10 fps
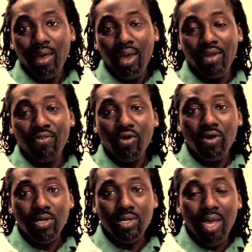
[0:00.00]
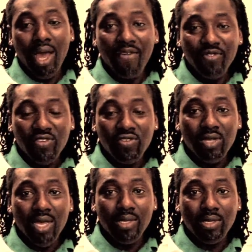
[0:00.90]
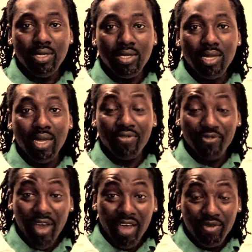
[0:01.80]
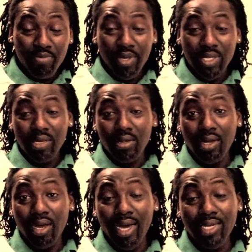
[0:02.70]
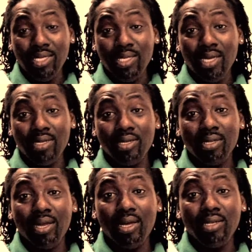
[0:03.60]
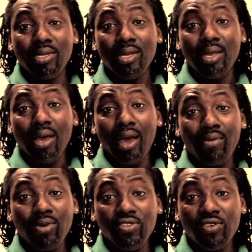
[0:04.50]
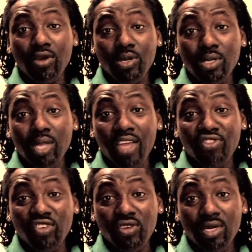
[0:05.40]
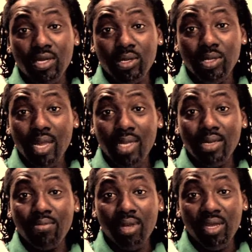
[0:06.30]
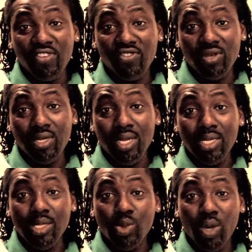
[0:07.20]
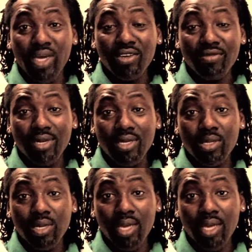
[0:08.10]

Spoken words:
And of course, after 2005 in particular, I decided that I want to go to Nigeria to start a ministry that is welcoming to